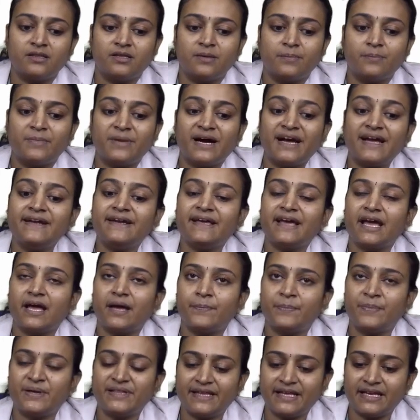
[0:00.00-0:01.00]
the mild
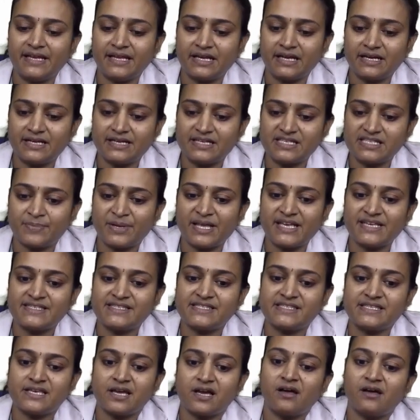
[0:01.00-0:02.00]
epithelial
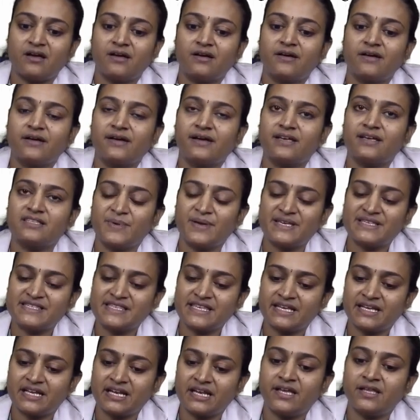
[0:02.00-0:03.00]
dysplasia, it's
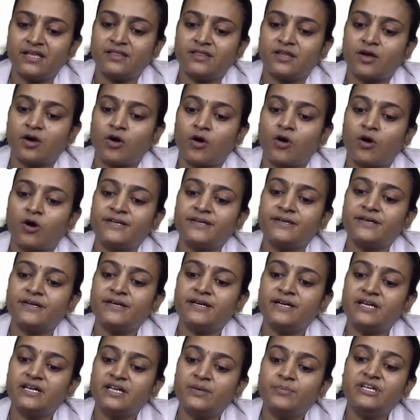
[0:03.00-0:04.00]
basically the
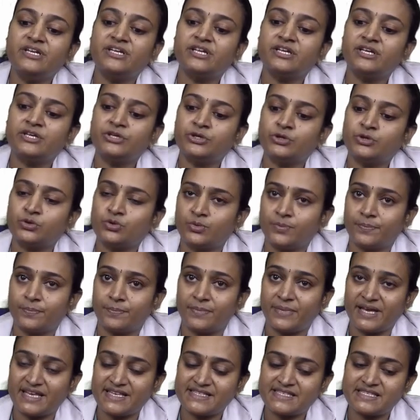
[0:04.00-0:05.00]
altered limited to
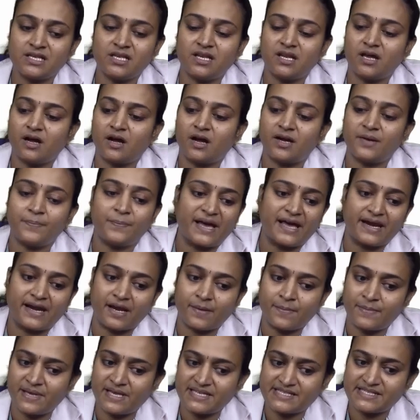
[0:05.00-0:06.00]
basal and
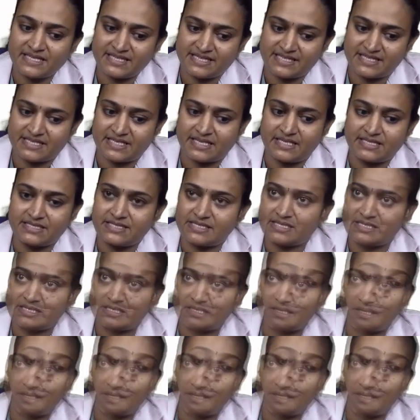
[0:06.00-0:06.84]
parabasal cells.